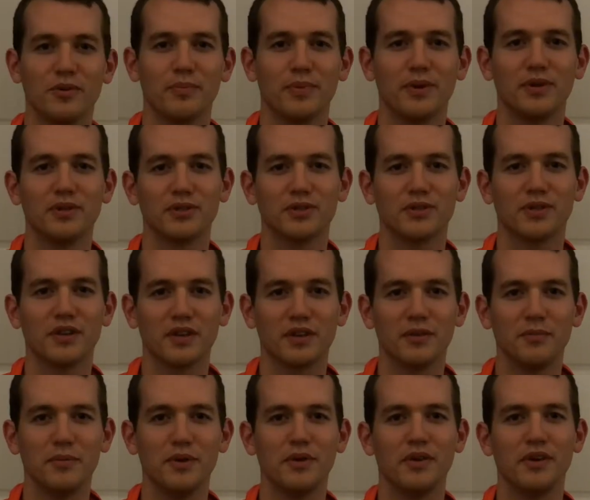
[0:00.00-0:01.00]
And just the
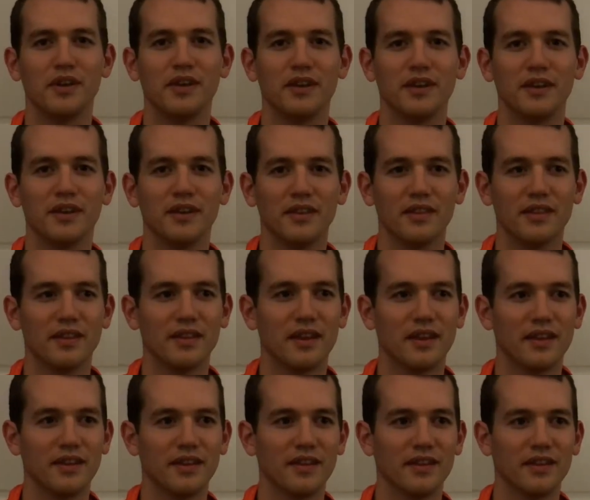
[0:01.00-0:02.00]
community
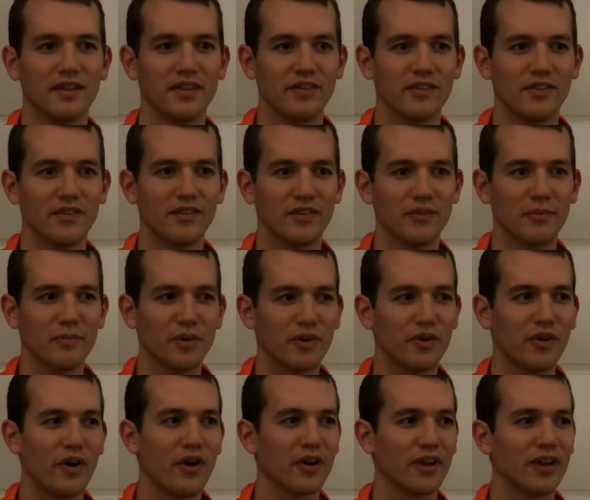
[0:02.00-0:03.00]
and the sense of
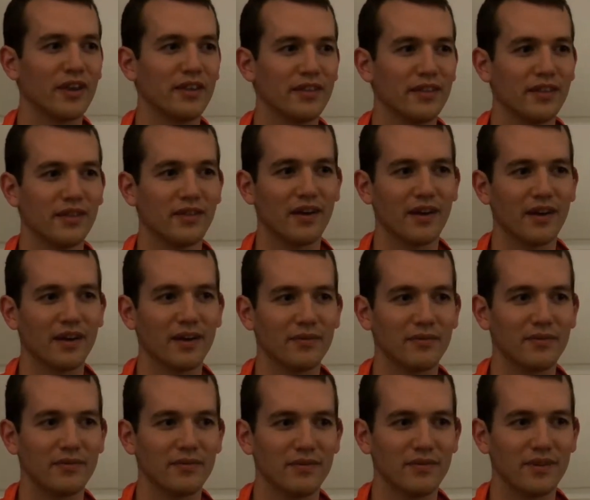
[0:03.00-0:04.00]
belonging
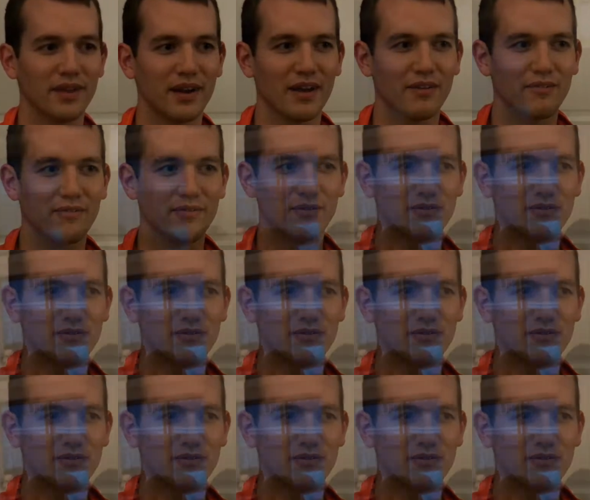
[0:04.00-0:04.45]
that I've